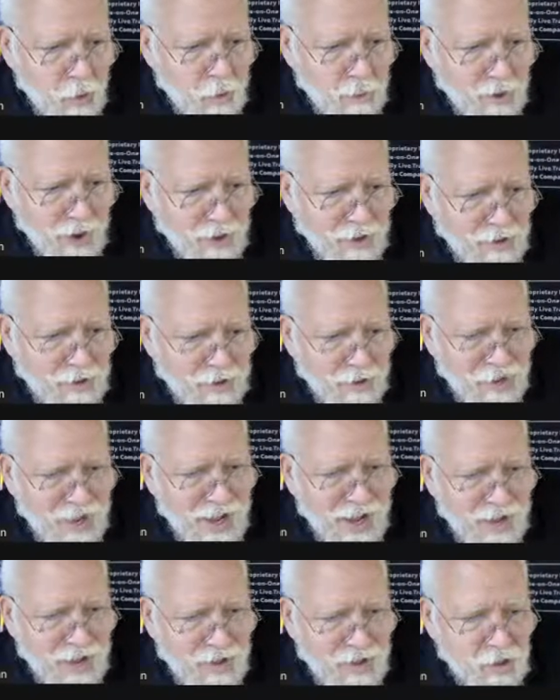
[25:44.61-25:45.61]
The minors are
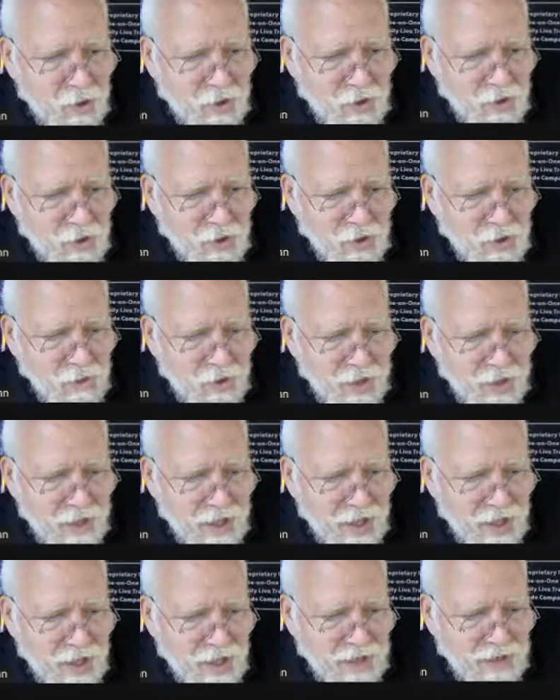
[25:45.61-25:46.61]
kind of close to the red
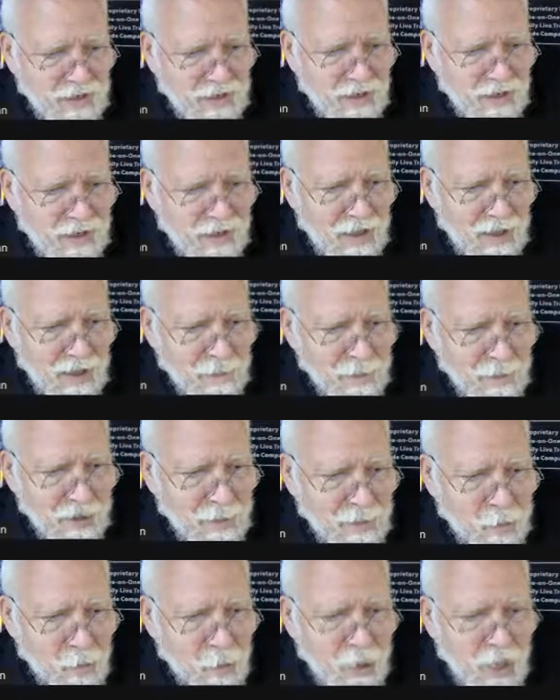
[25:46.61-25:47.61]
line, but
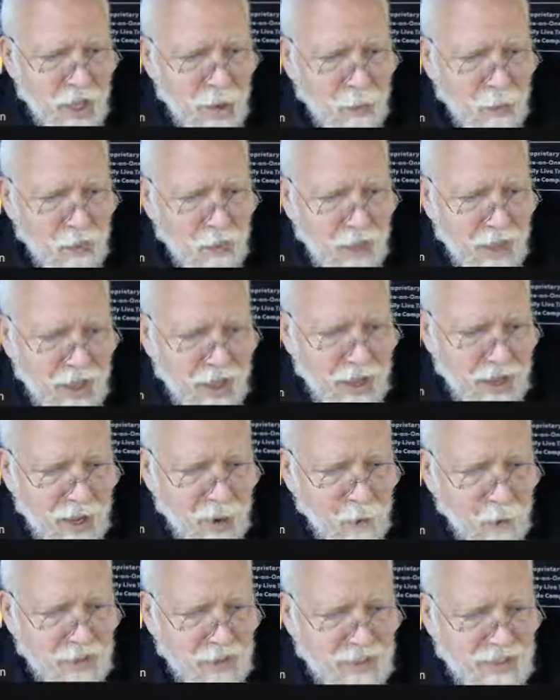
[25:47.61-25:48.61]
I'm okay with that. I
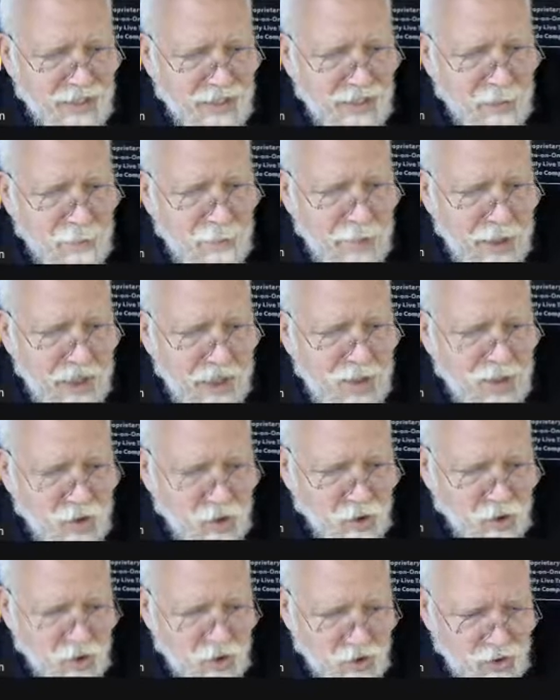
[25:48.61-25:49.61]
want to see the
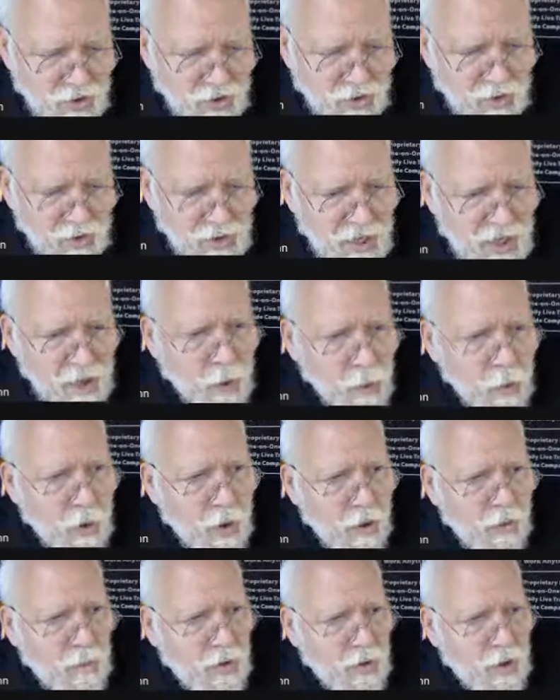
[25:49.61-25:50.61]
majors kind of
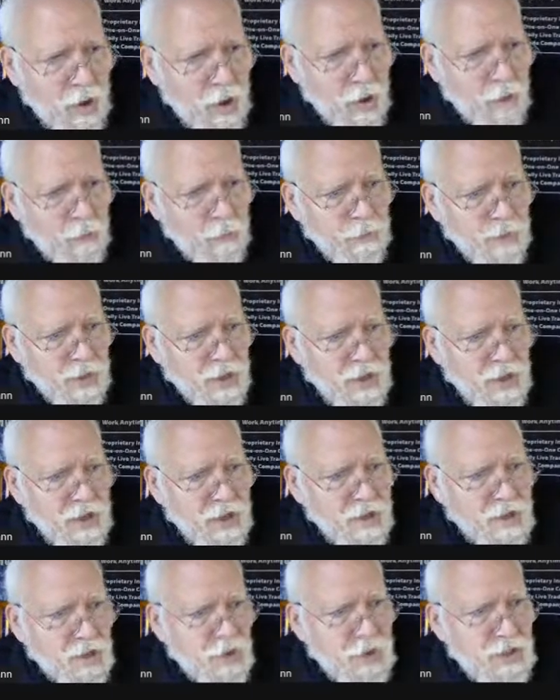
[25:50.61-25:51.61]
well below.
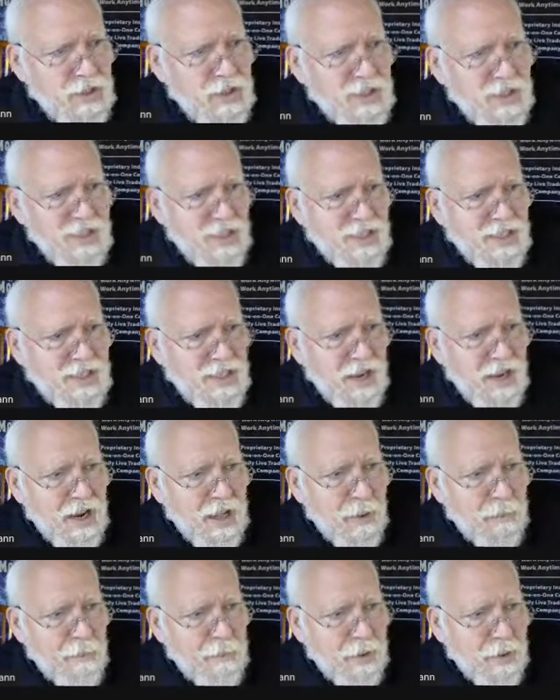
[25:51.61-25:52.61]
So this is the
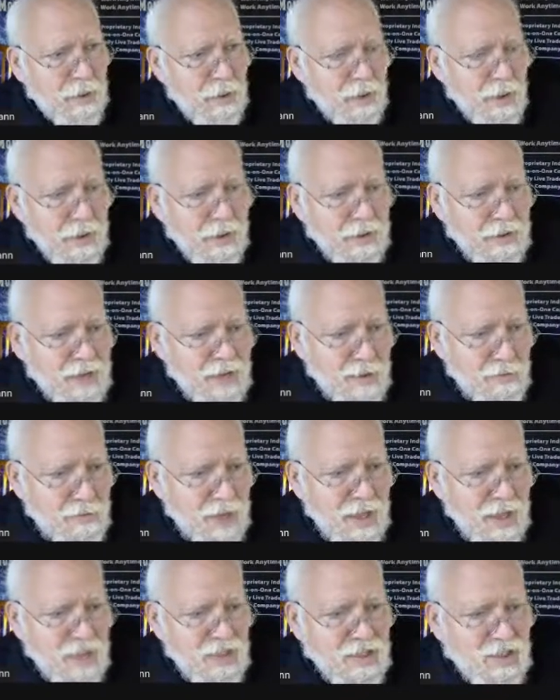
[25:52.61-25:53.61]
setup. To
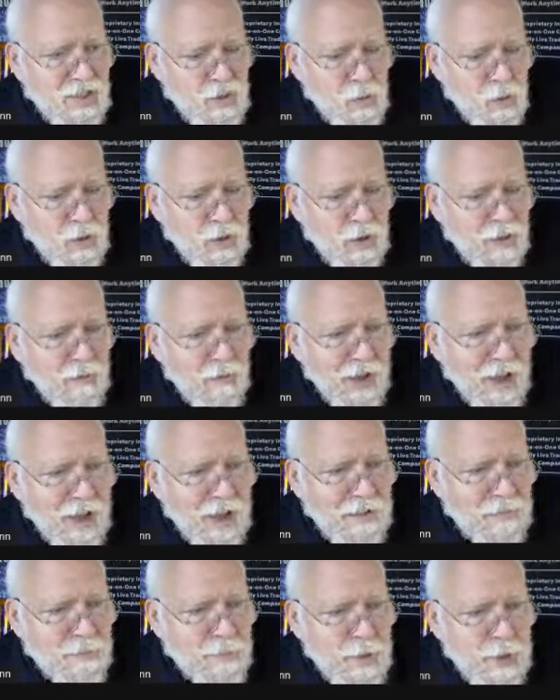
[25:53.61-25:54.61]
me, this is worth
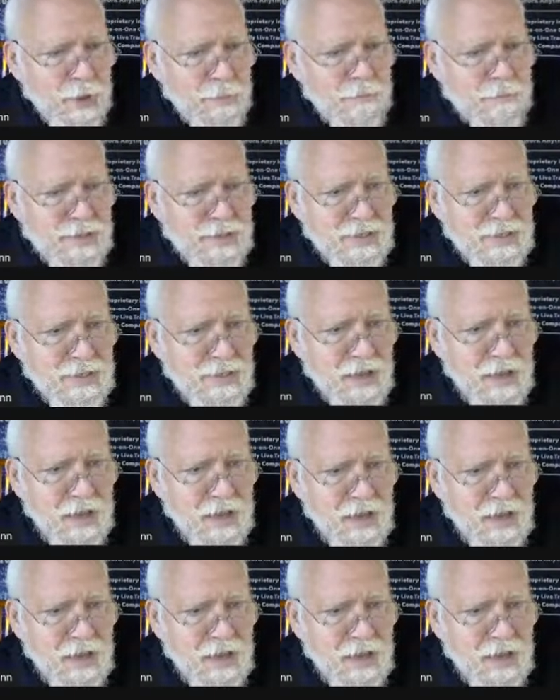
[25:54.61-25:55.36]
5 pips.